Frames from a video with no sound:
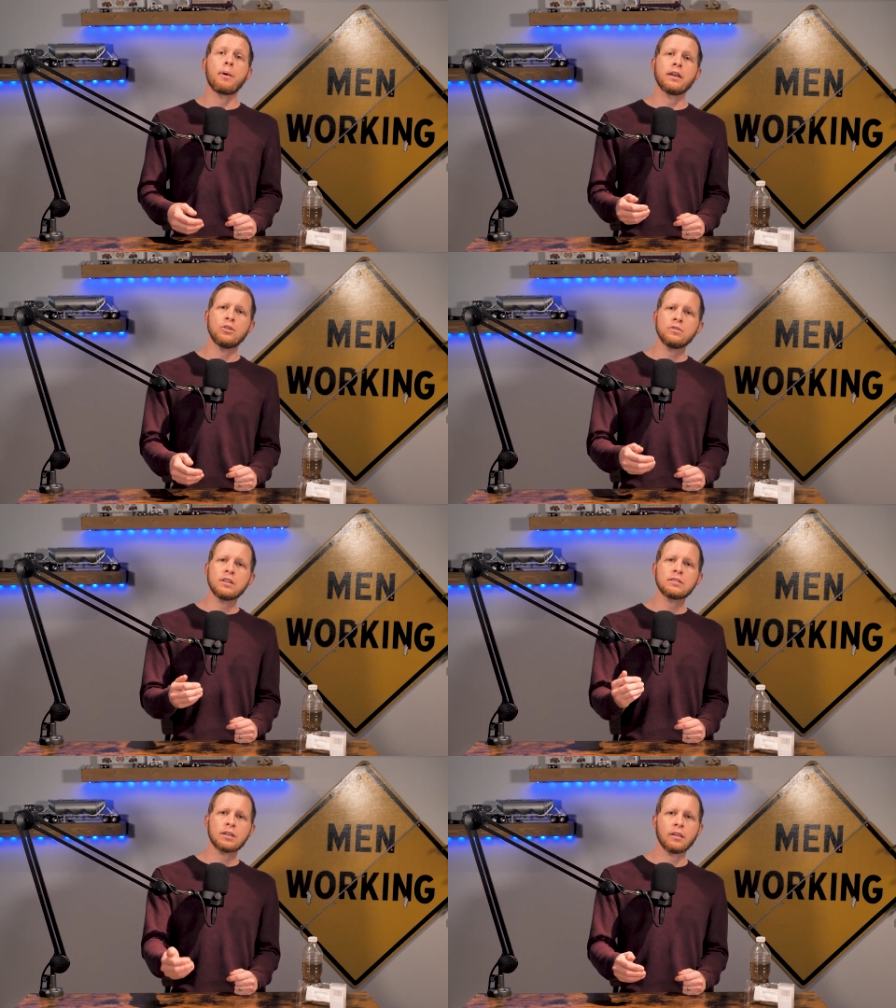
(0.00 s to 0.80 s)
By
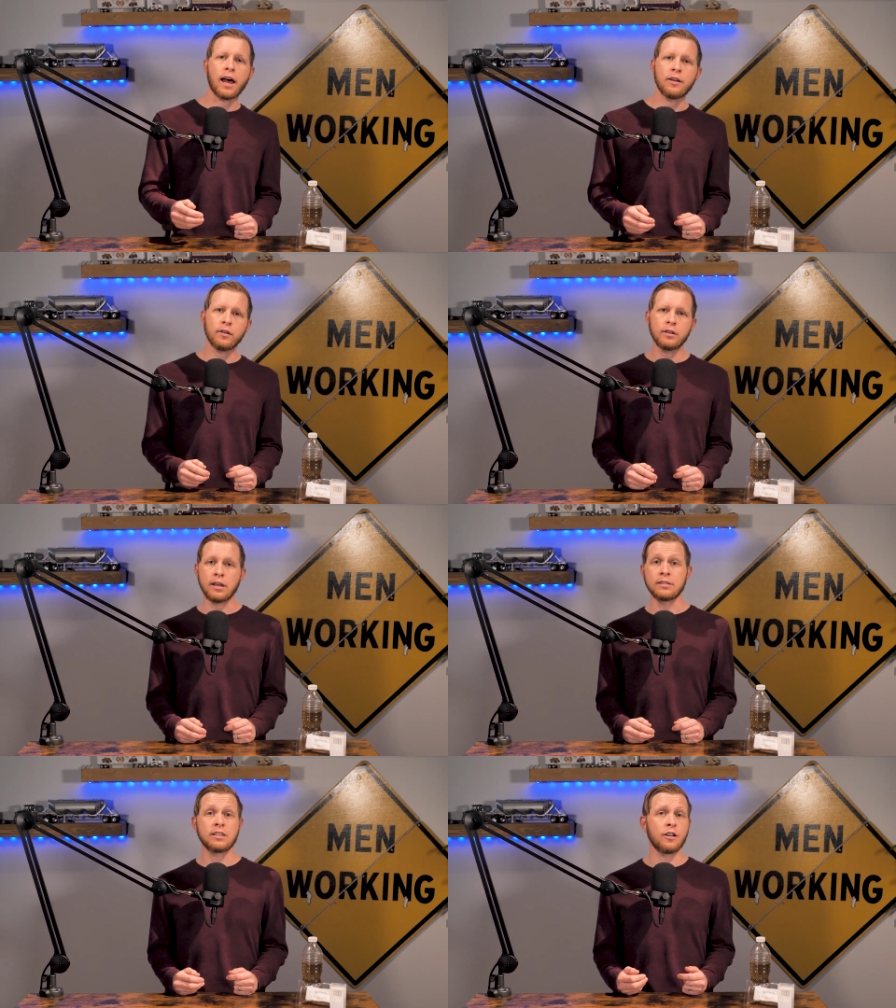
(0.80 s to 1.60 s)
using saliva
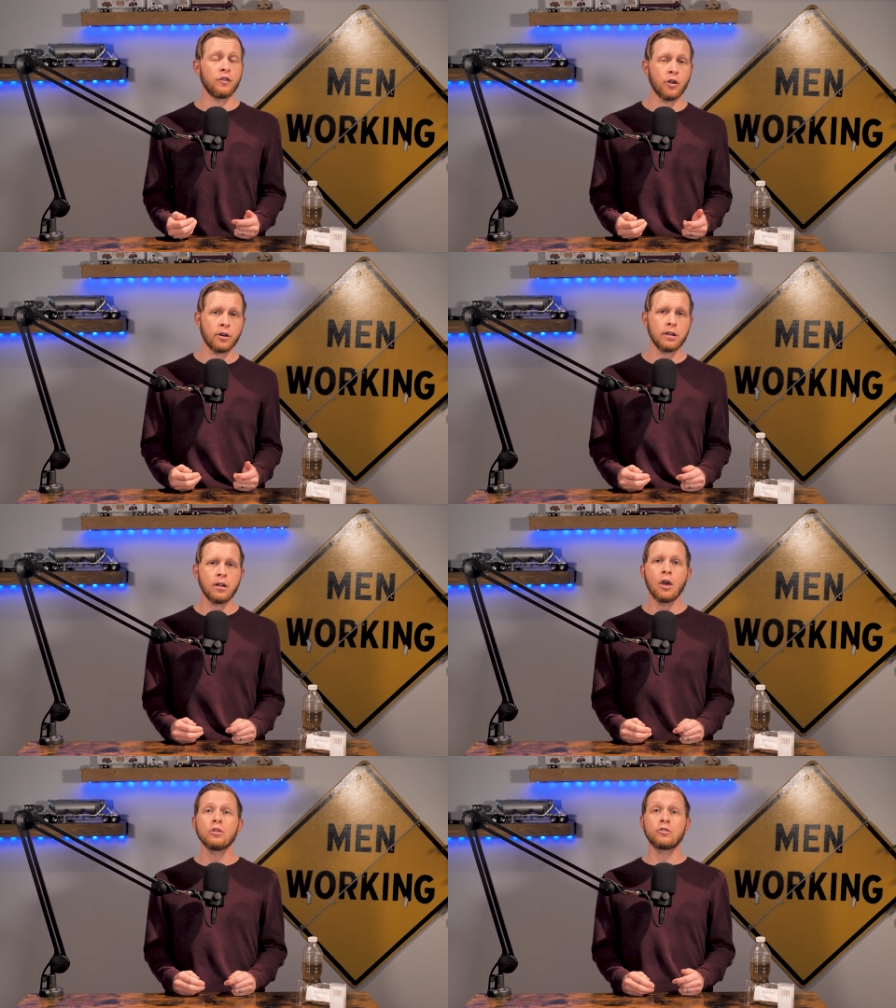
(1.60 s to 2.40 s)
instead of urine,